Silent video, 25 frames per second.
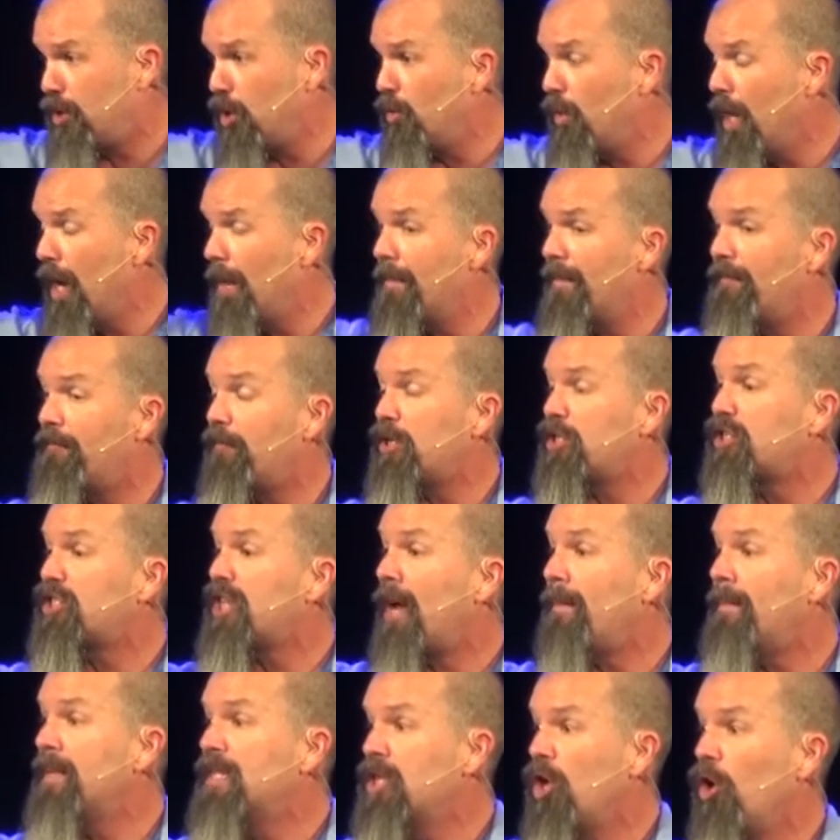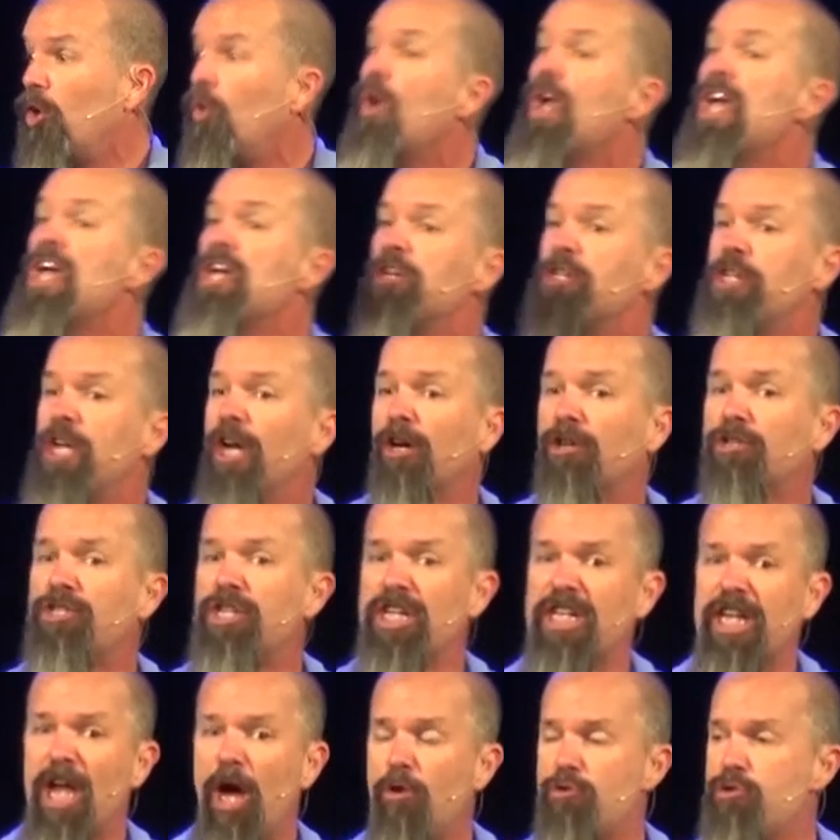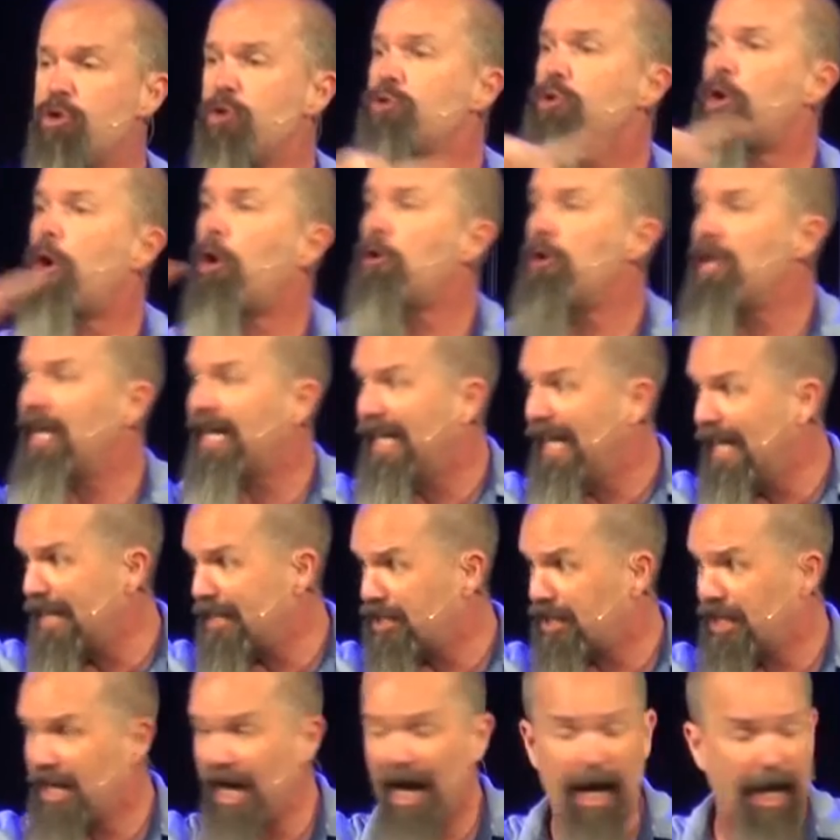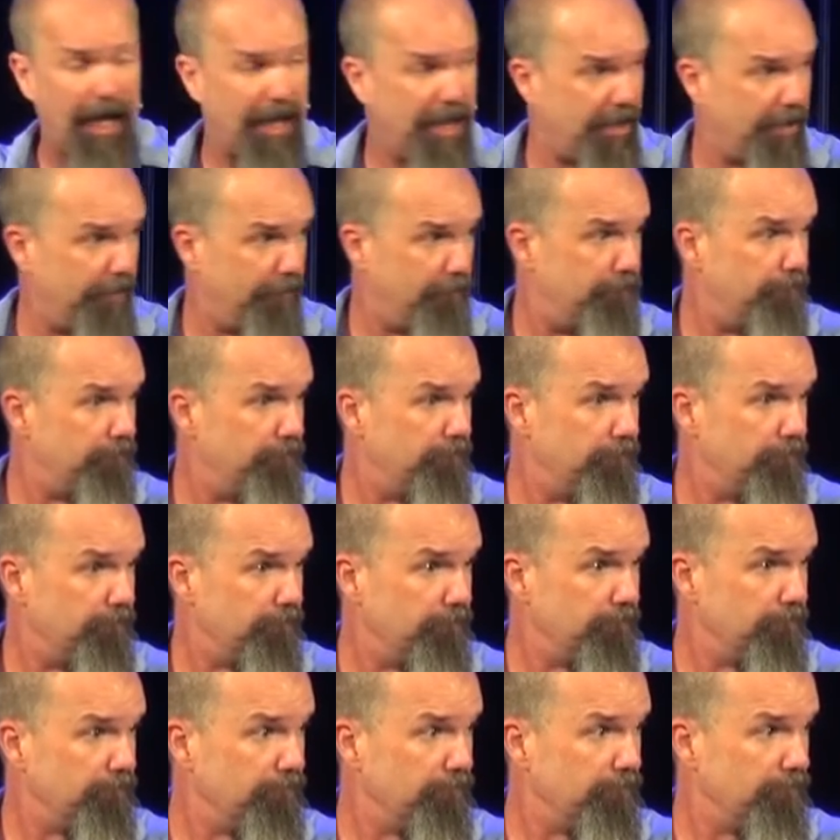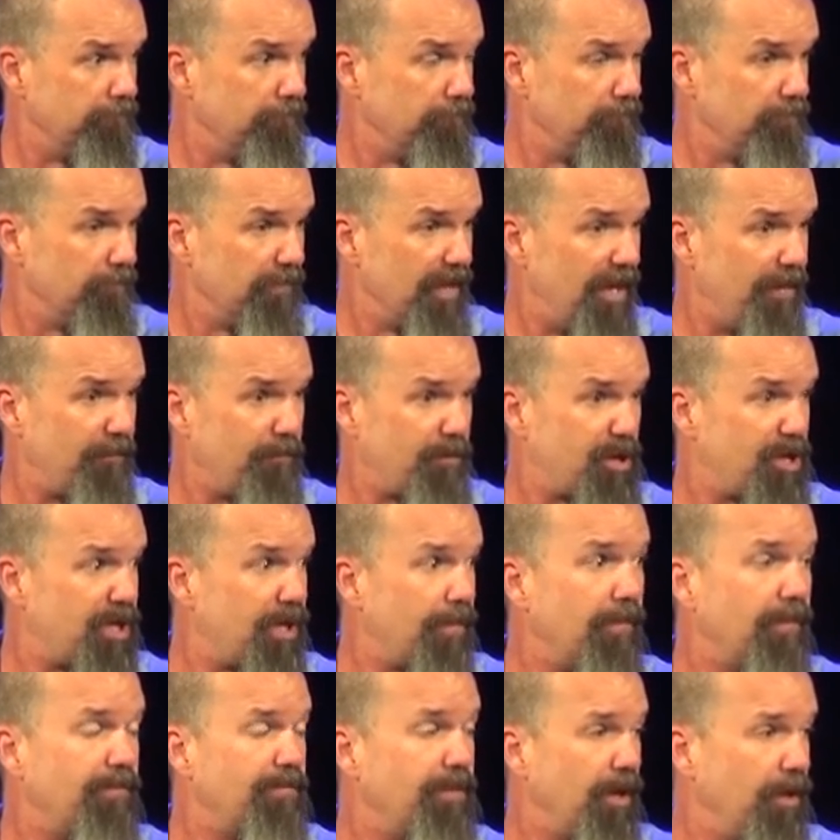to Him. And for some of you, years ago, you turned against God. And for some of